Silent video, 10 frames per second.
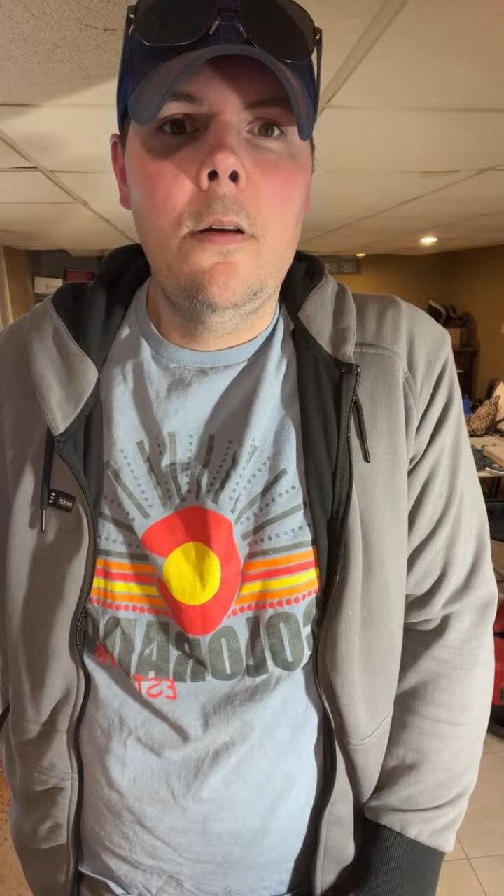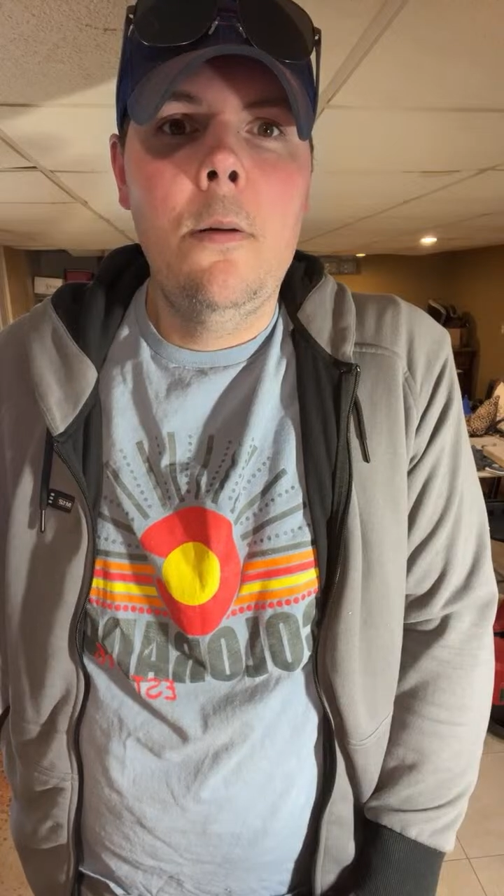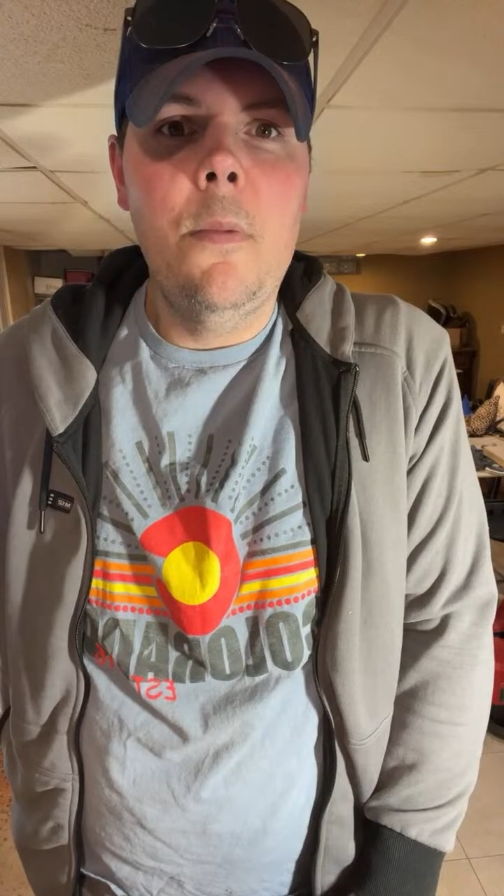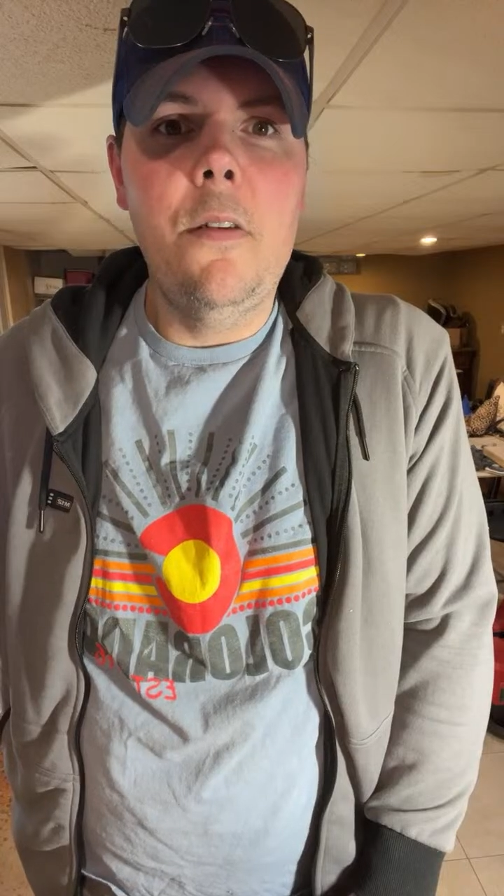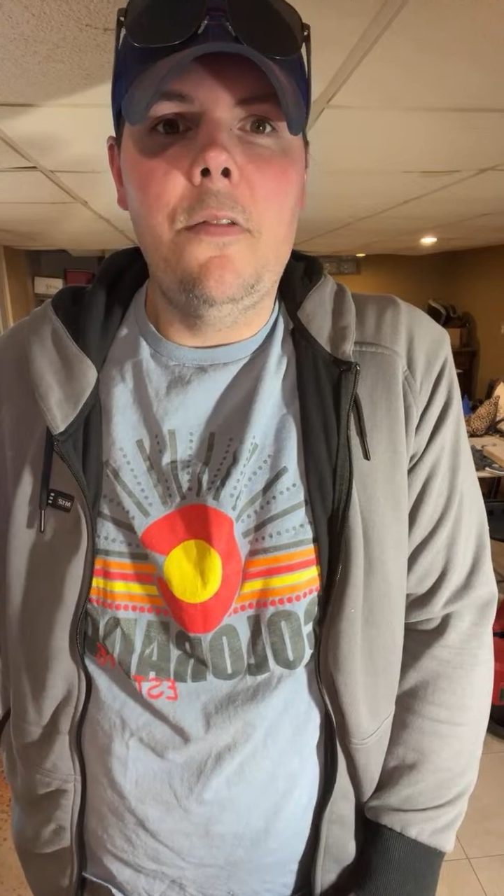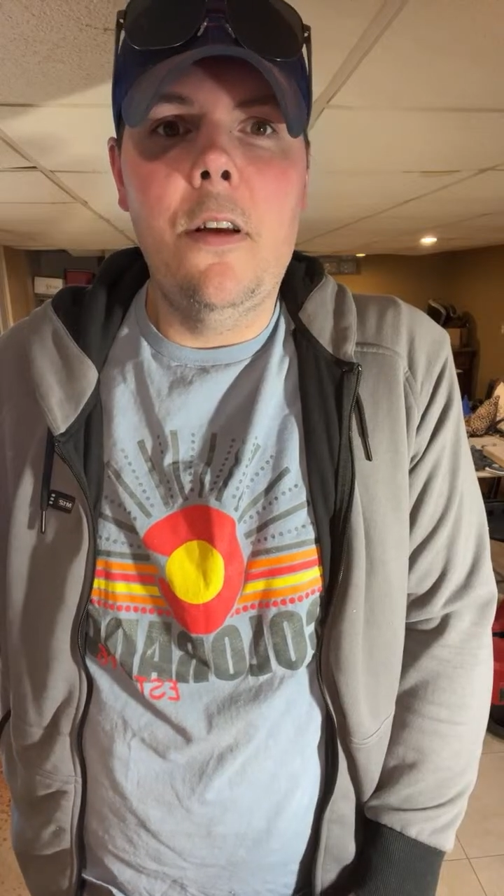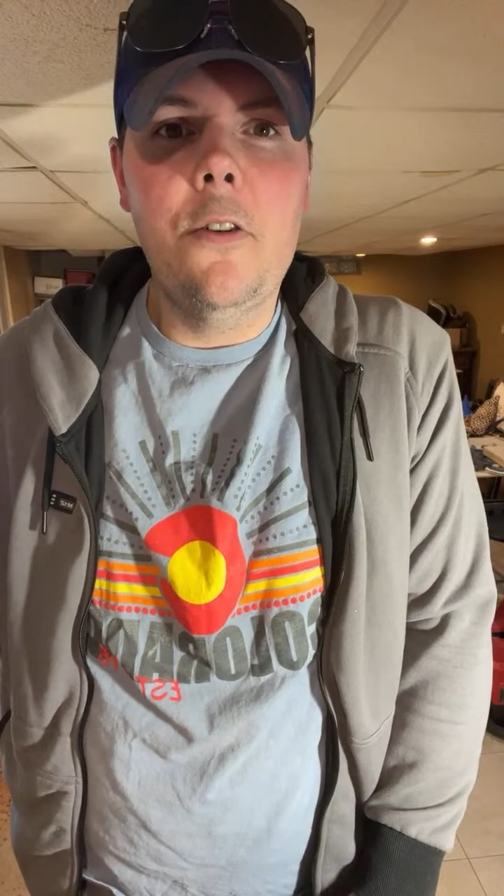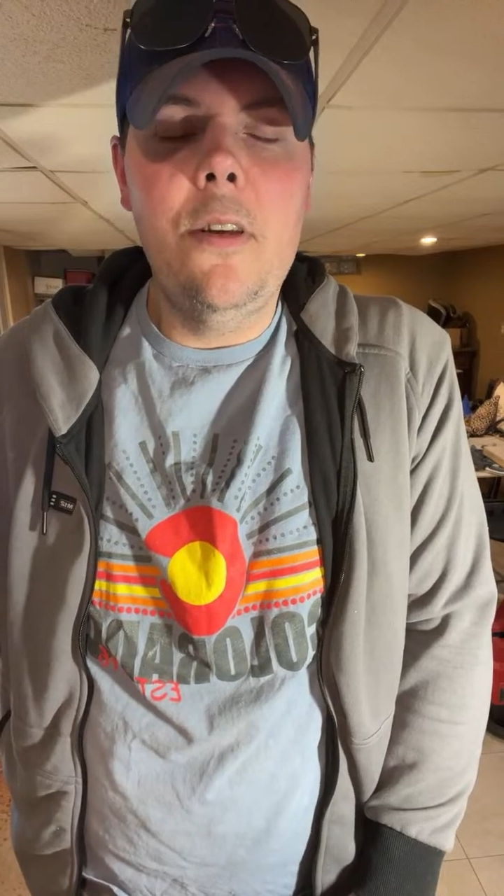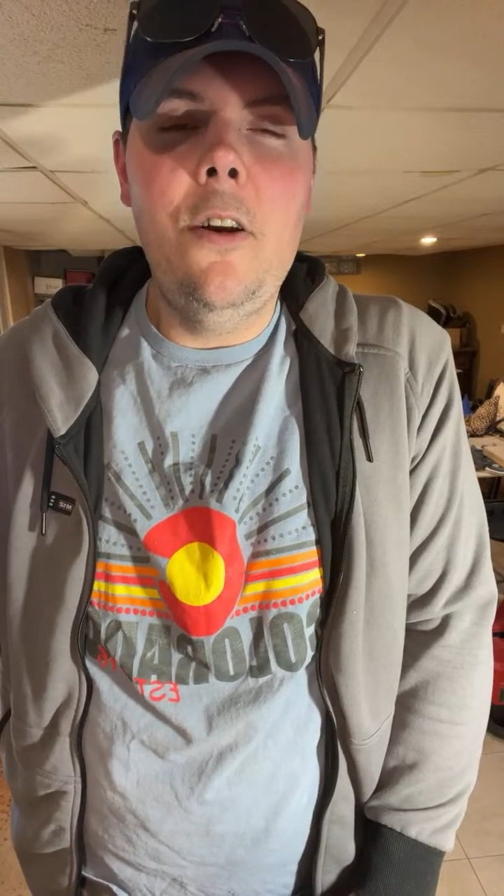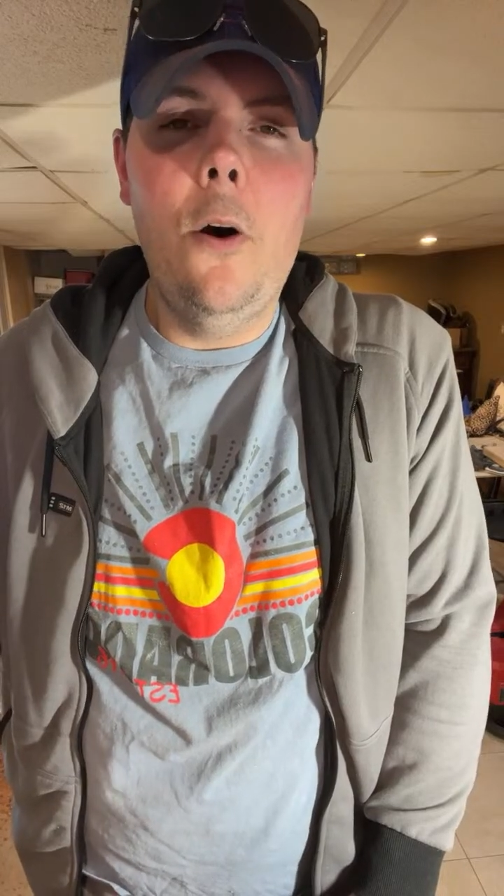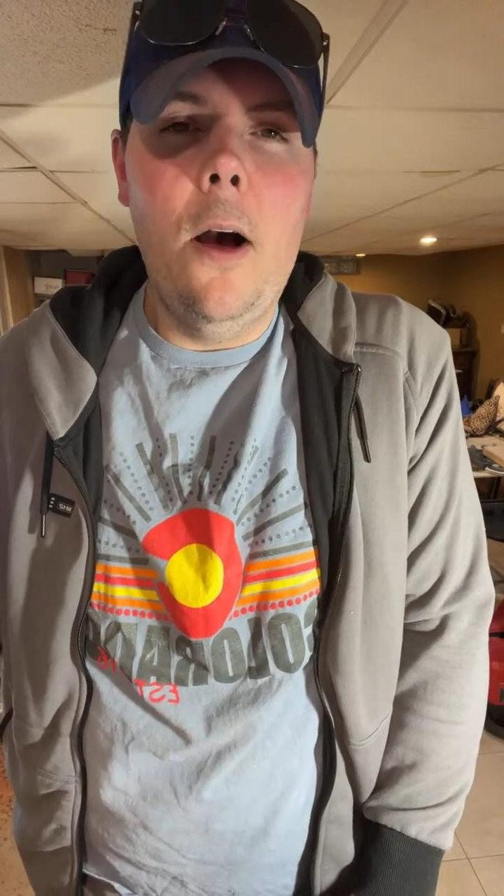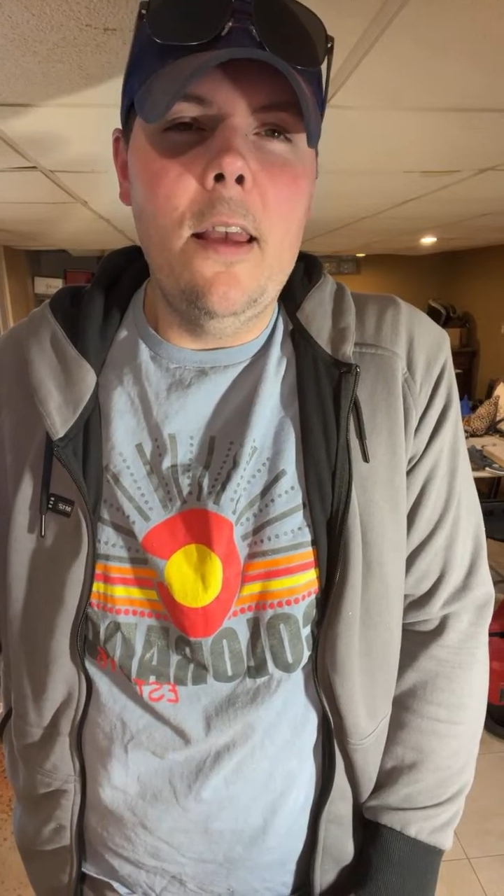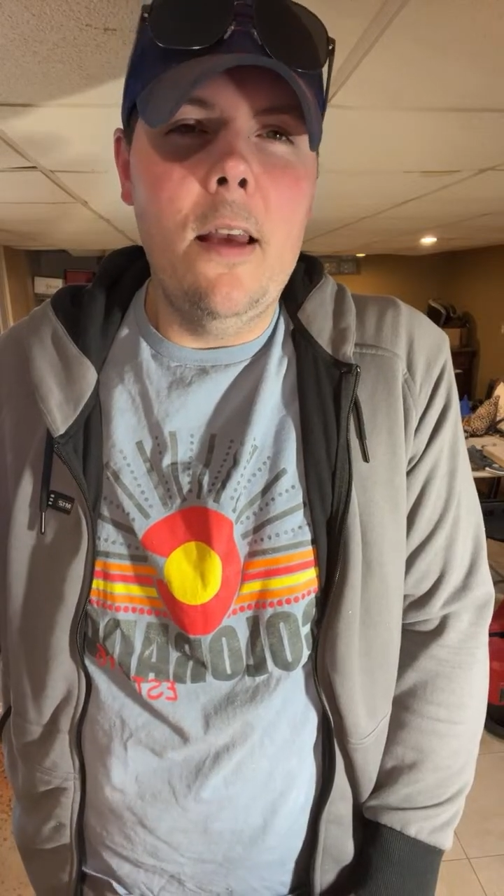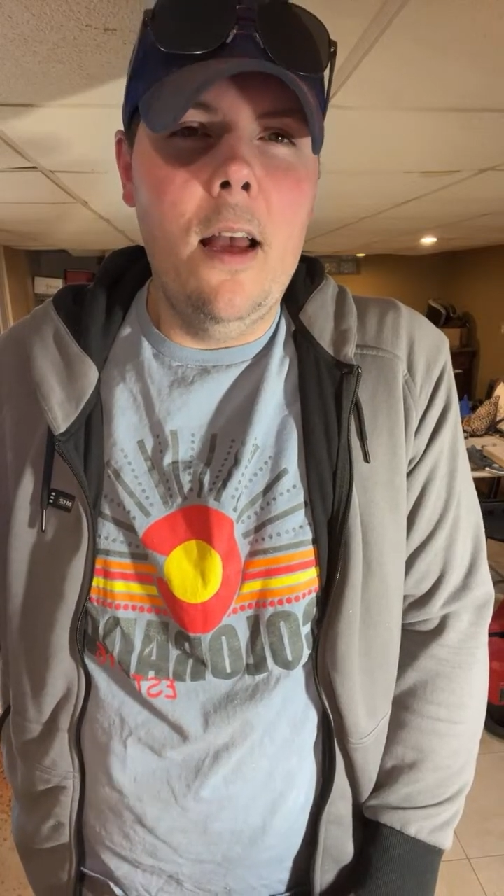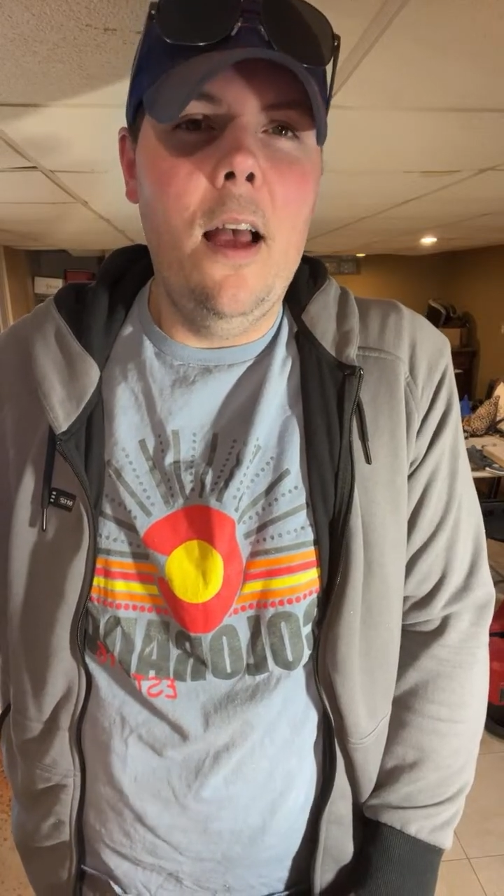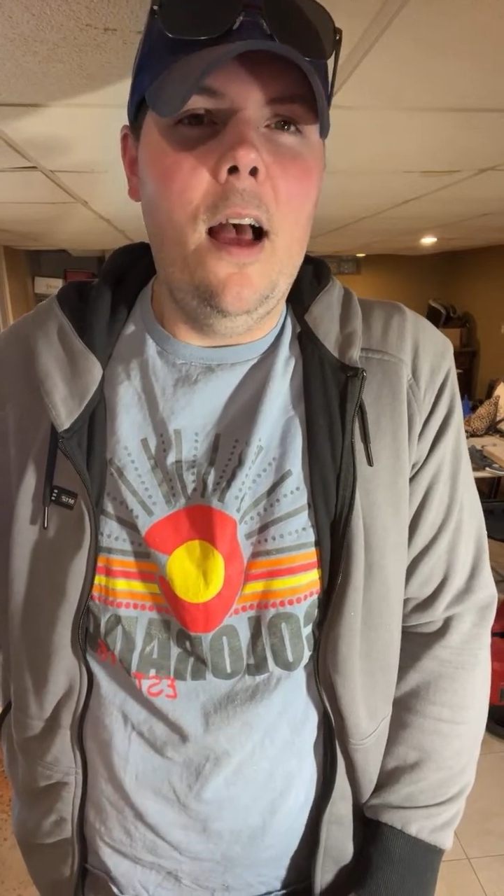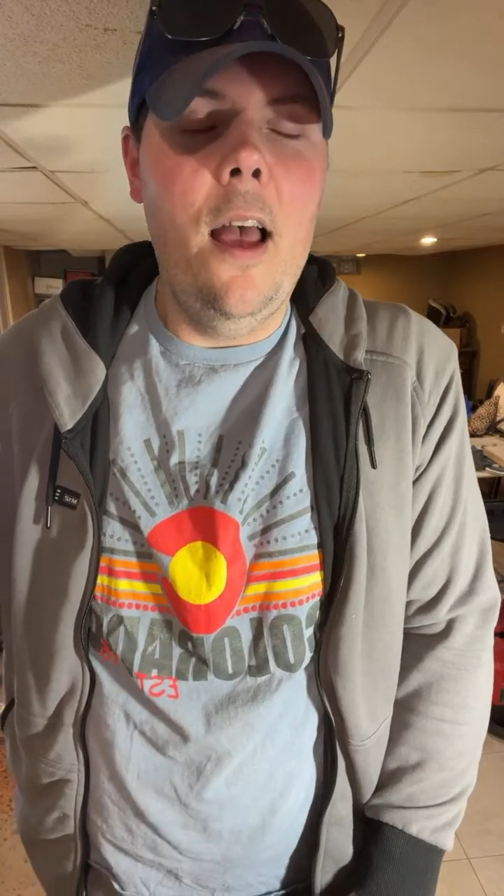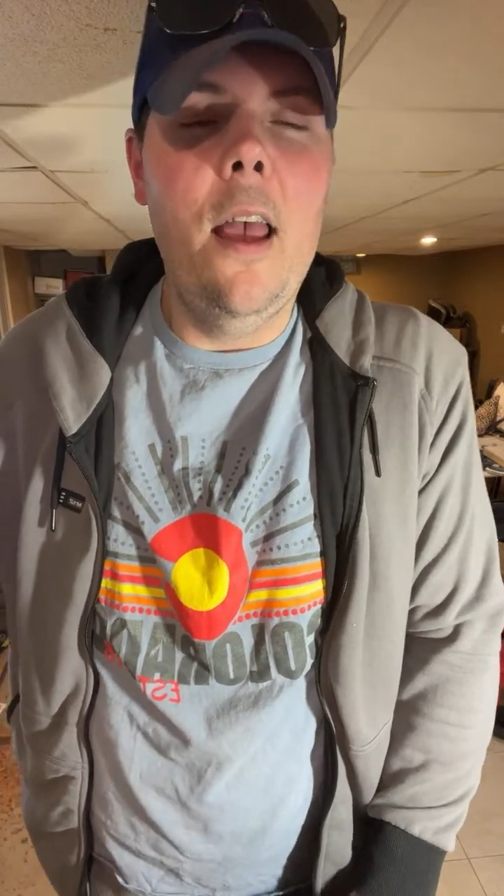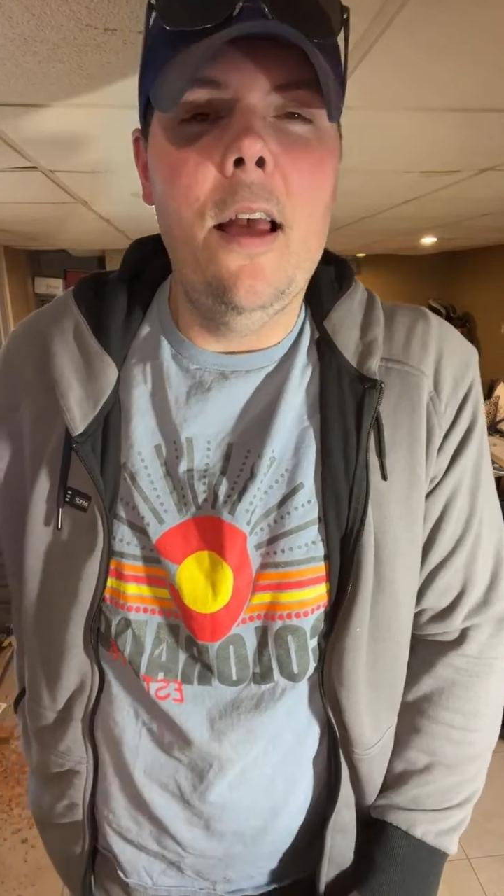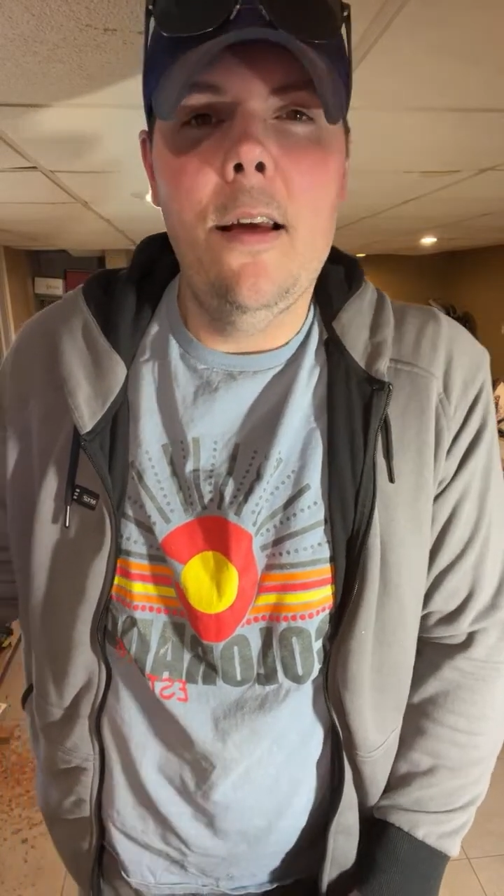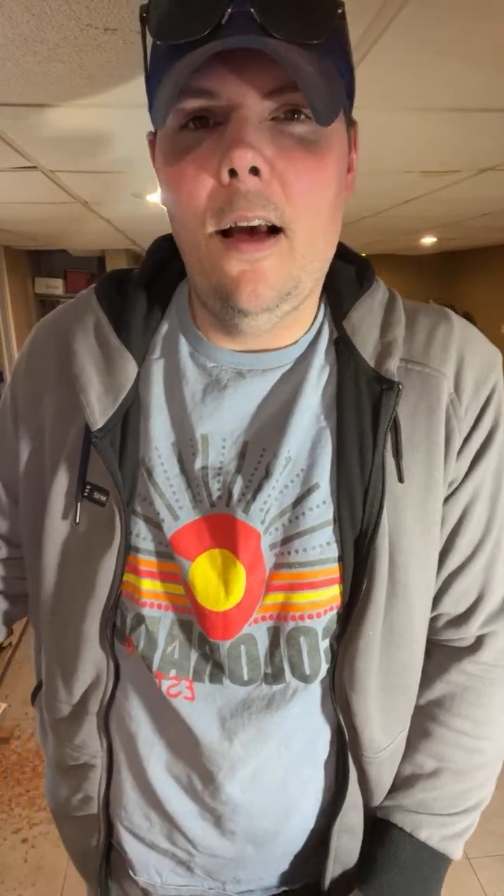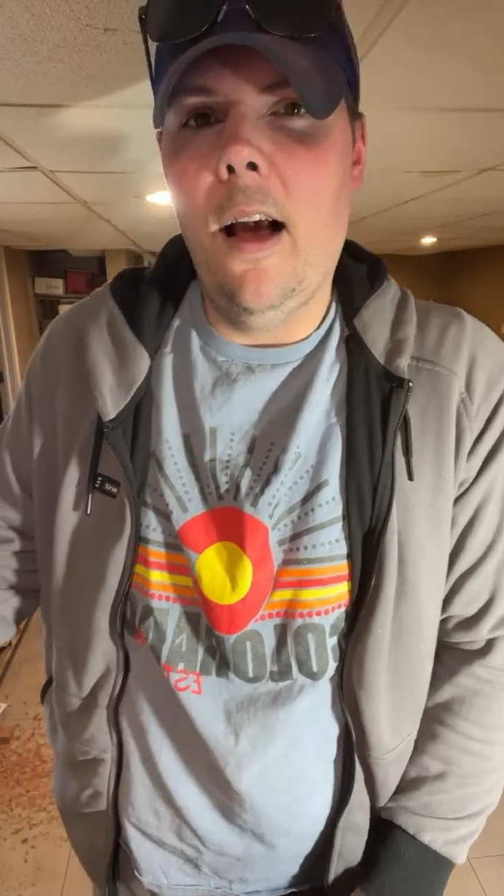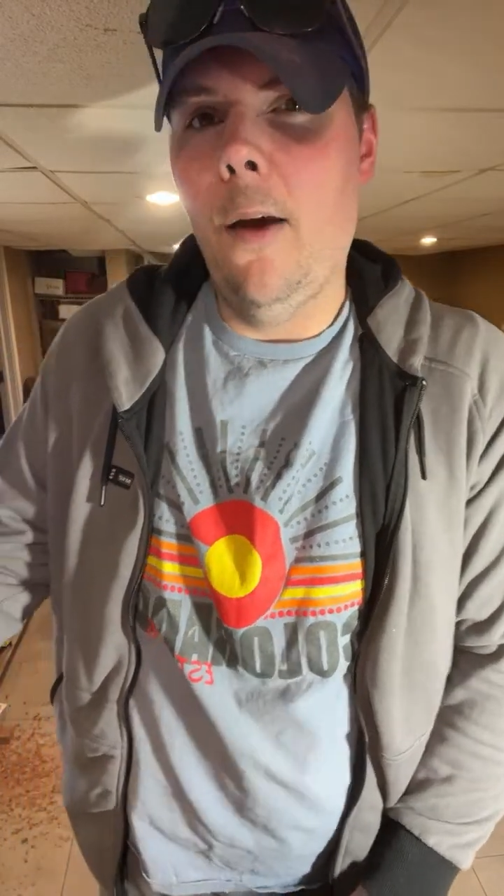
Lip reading: My flex, I